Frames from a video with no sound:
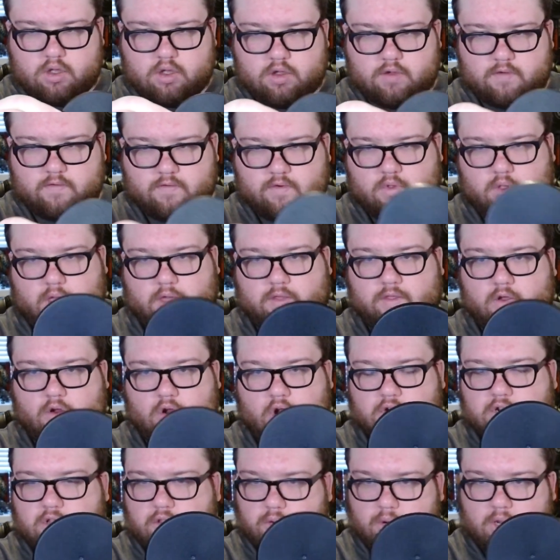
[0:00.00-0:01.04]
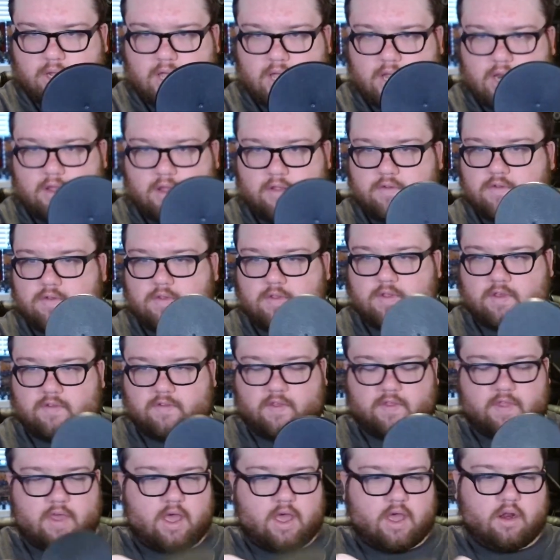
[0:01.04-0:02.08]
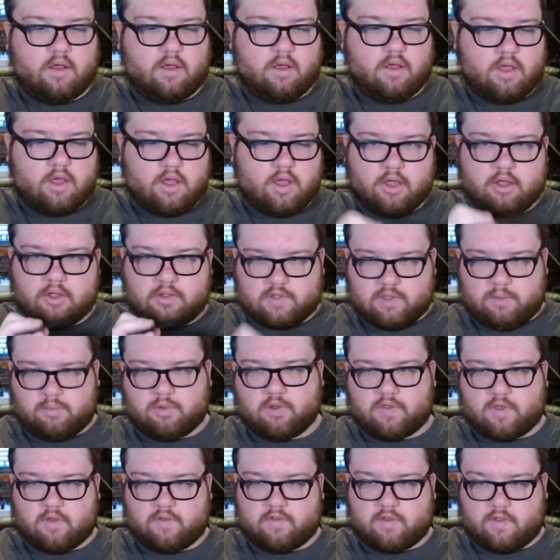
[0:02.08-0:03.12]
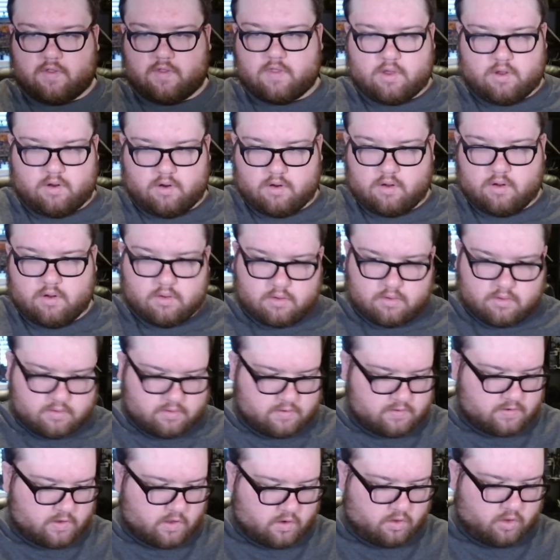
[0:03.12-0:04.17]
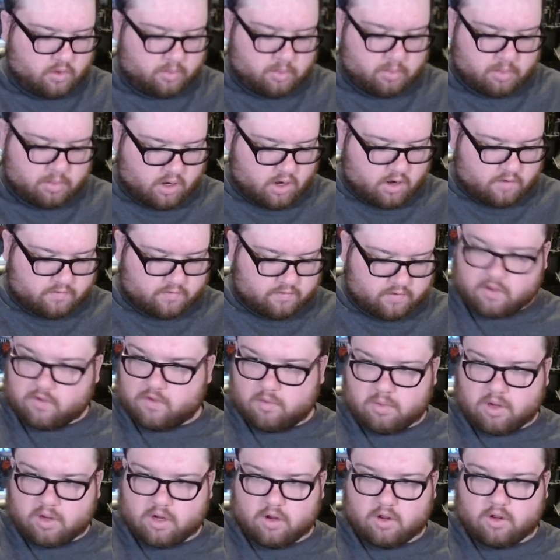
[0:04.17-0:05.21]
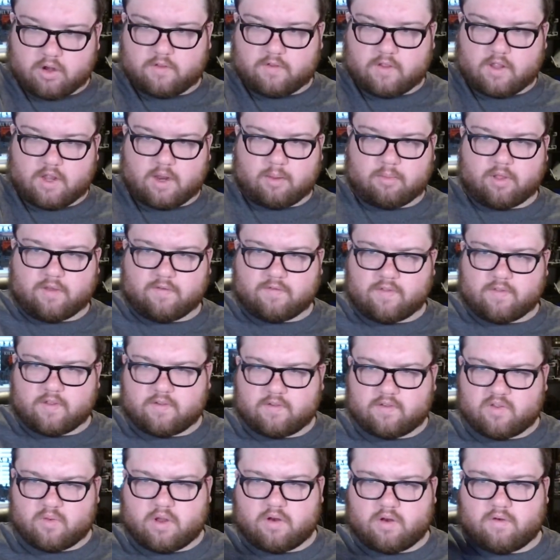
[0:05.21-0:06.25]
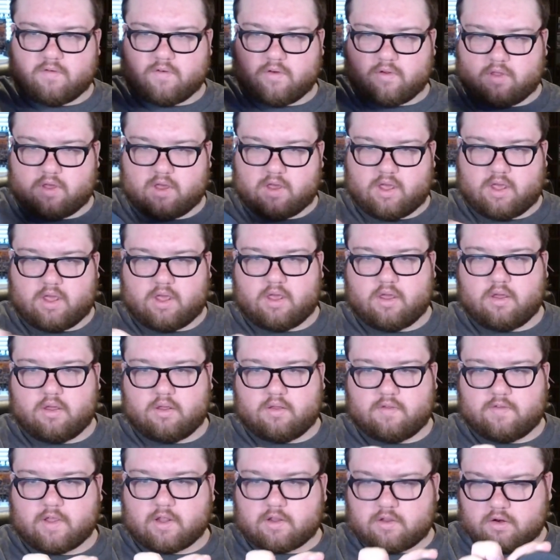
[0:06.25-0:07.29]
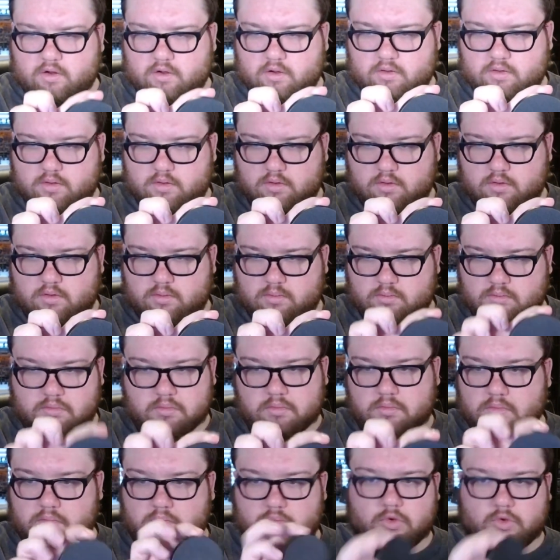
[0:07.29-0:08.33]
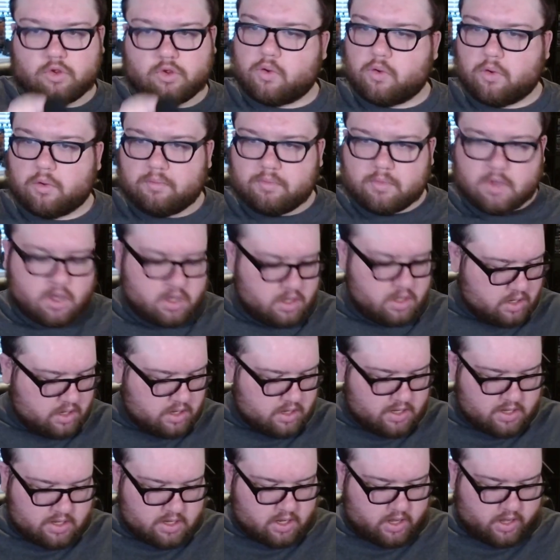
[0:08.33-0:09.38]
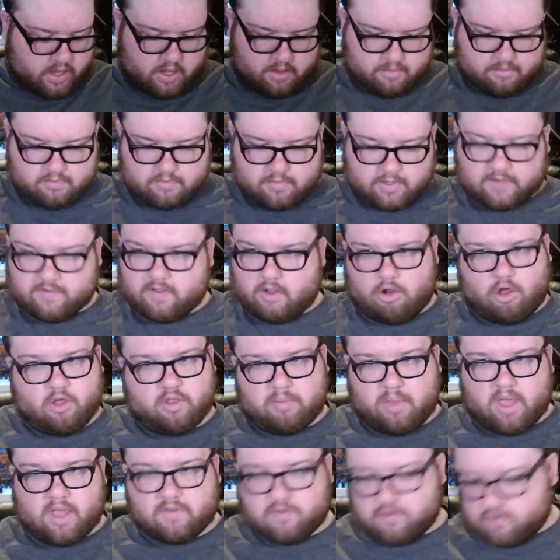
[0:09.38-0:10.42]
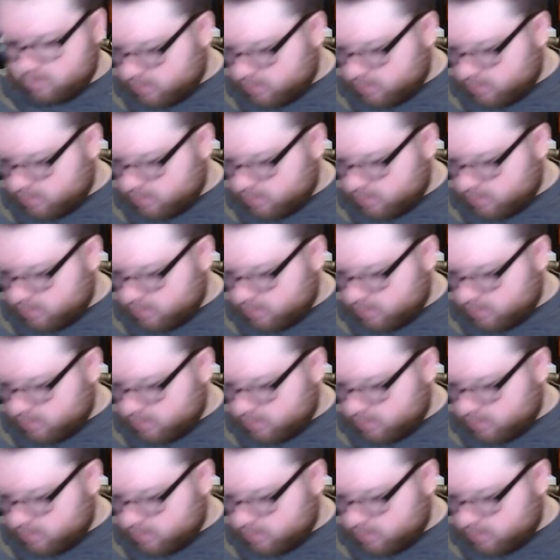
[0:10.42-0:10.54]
for like your artillery cannons and things like that. So you put those on there. So they're a little bigger obviously because they're bigger units. And I believe this is the one for the Sentinel. Really cool. Like I said, all the bases you